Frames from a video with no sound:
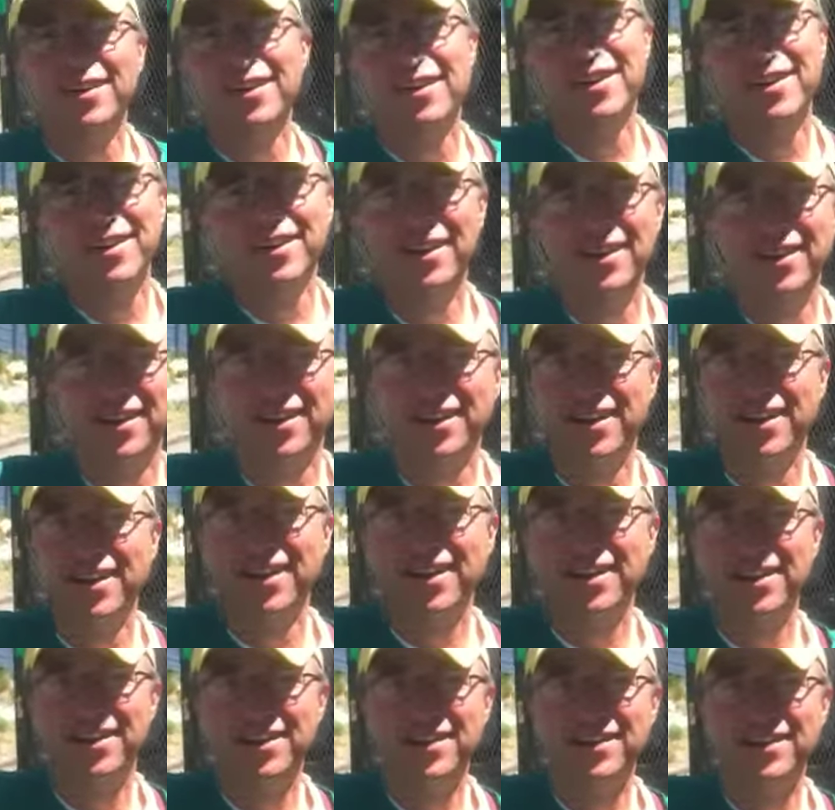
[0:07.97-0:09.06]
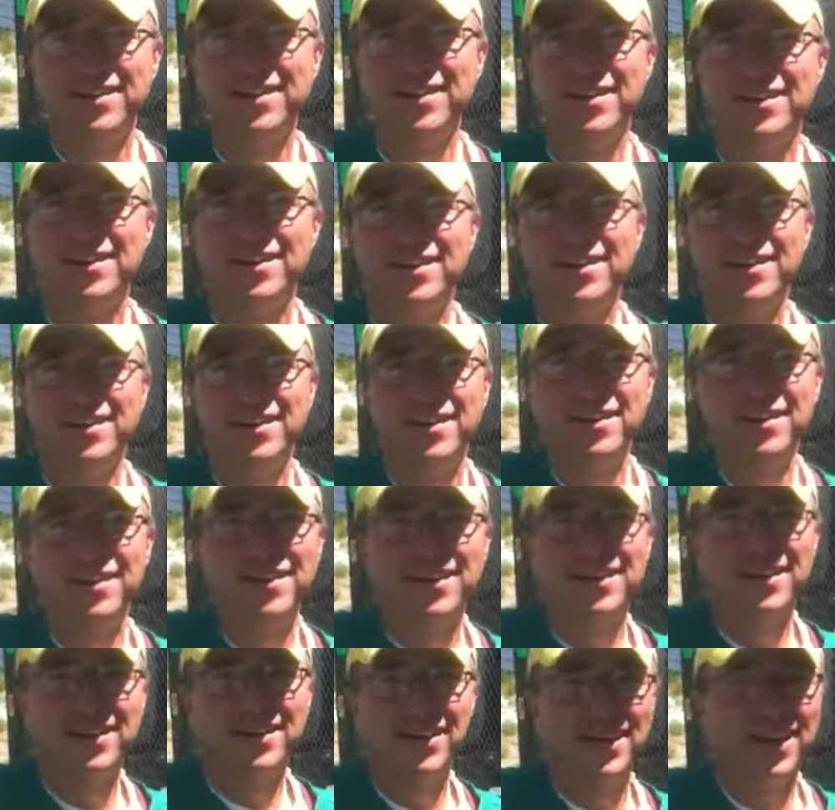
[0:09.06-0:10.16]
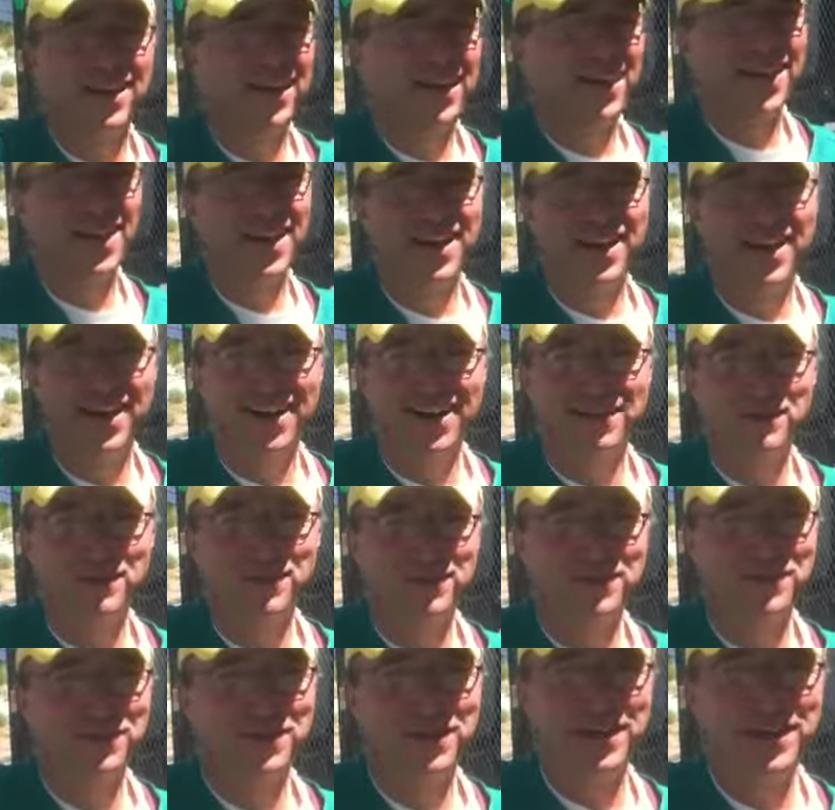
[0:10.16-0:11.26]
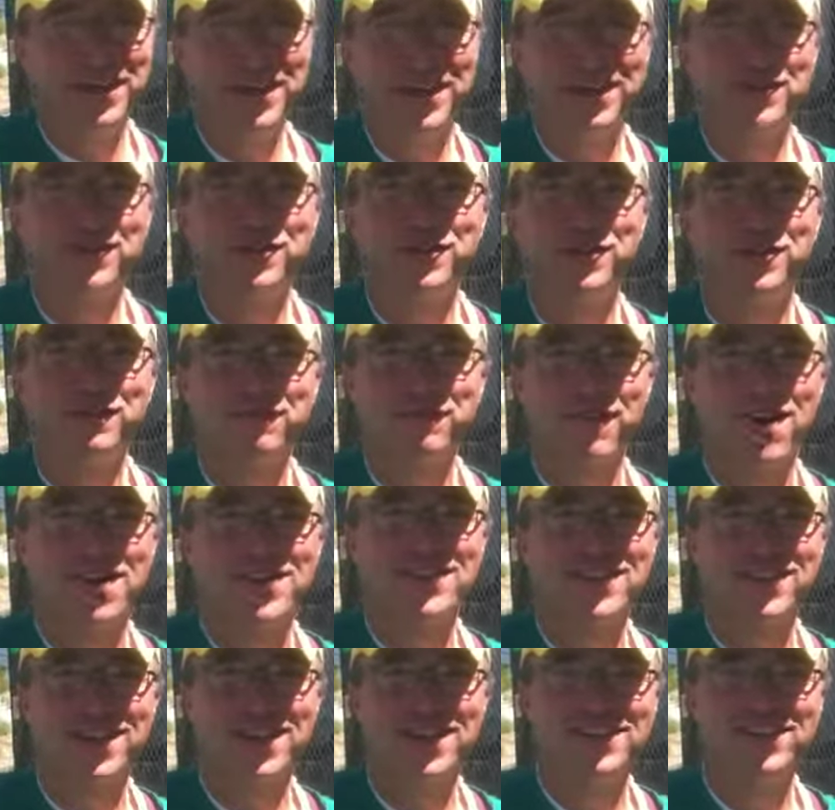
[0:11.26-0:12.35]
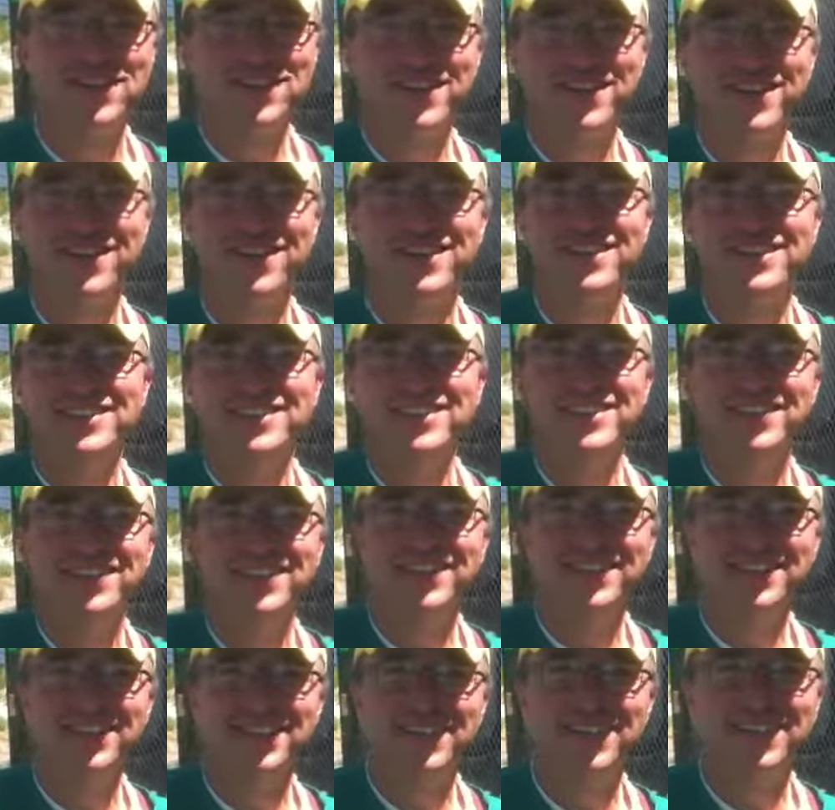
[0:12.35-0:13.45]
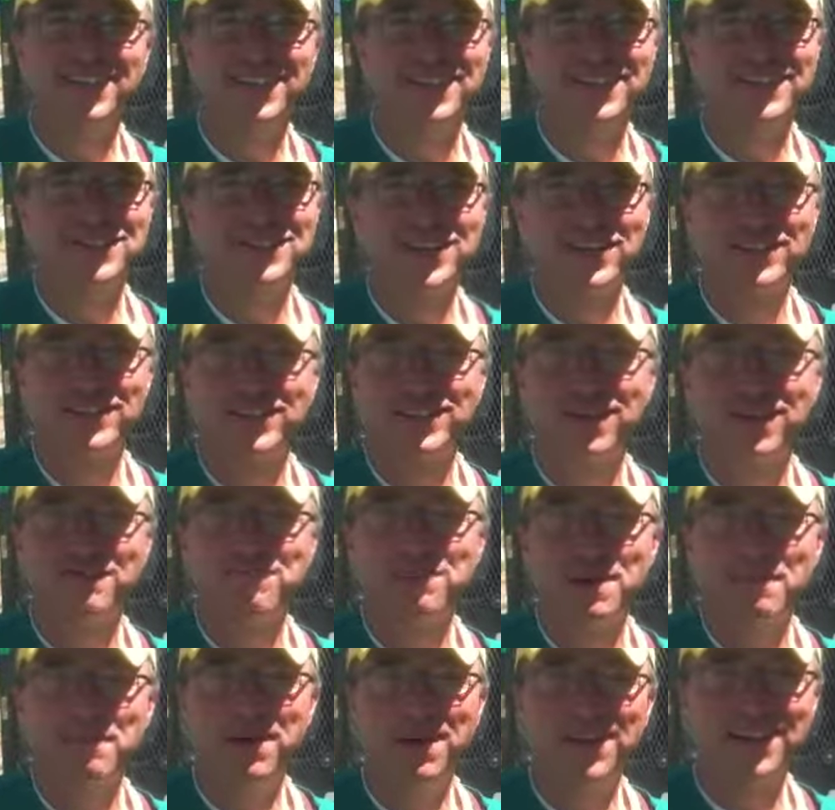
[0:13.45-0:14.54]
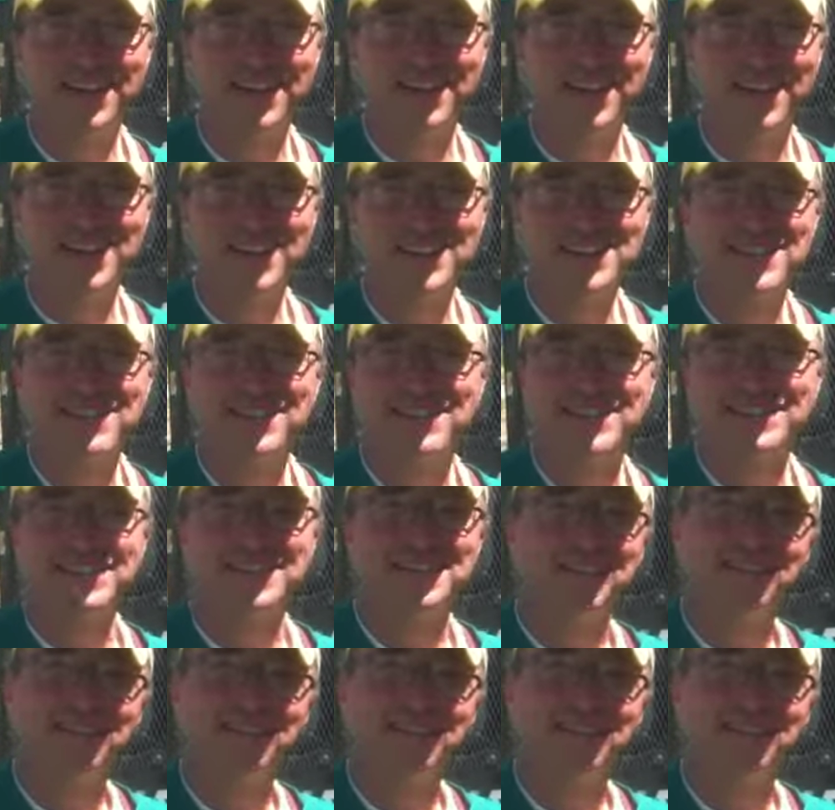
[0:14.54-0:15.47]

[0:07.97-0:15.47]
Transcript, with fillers: de France and the, last year your Mecca. Yeah, I went to the uh, Tour de France last year and uh, checked it off my bucket list and,